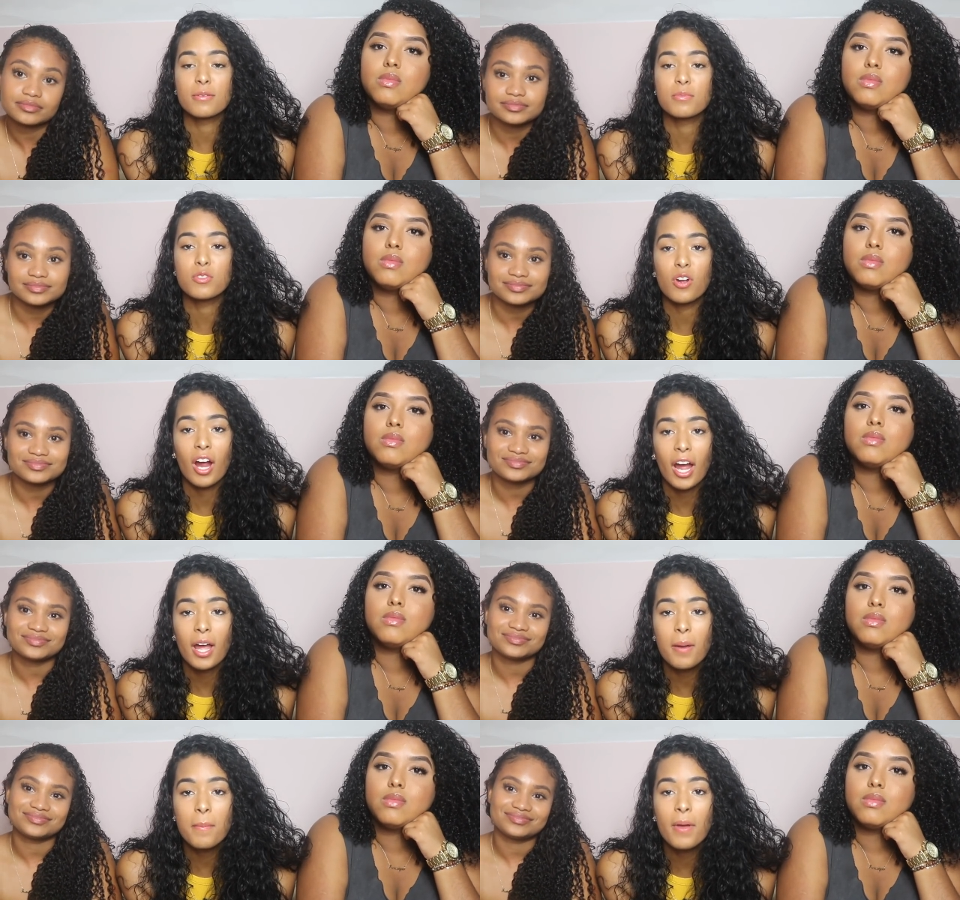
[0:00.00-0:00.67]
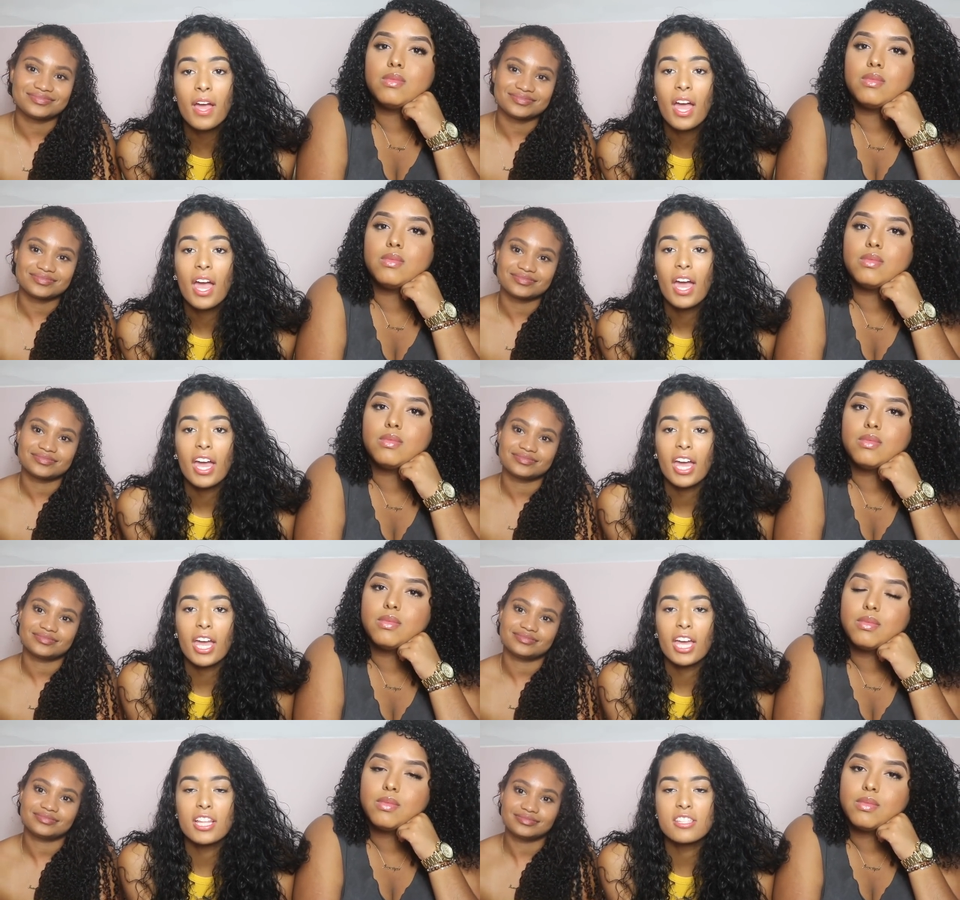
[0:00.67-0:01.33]
Speaker 1: subscribe.
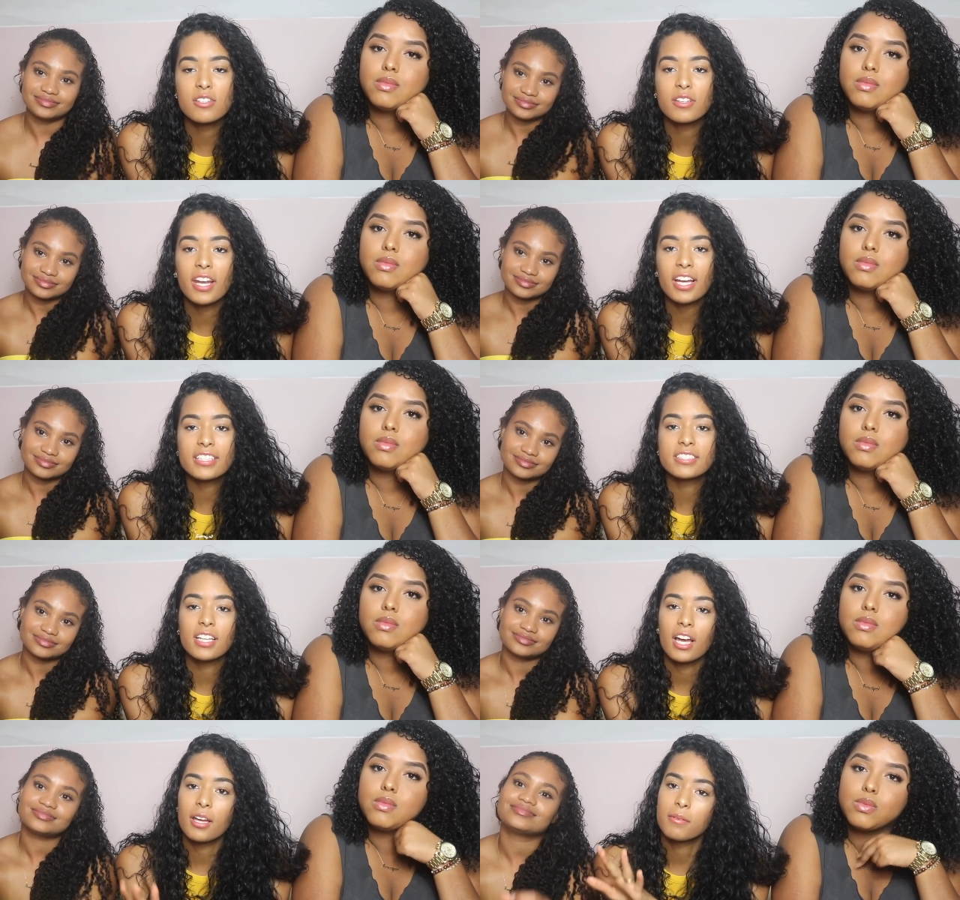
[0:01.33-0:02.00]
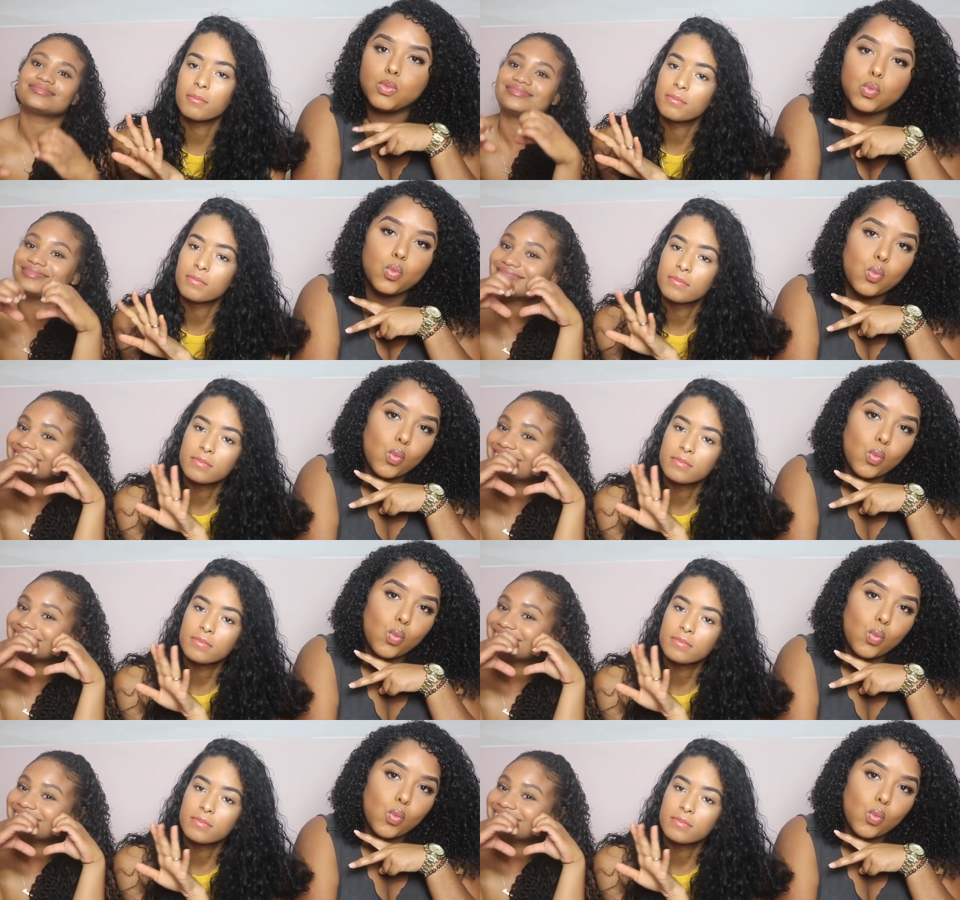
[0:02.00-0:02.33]
And until next time.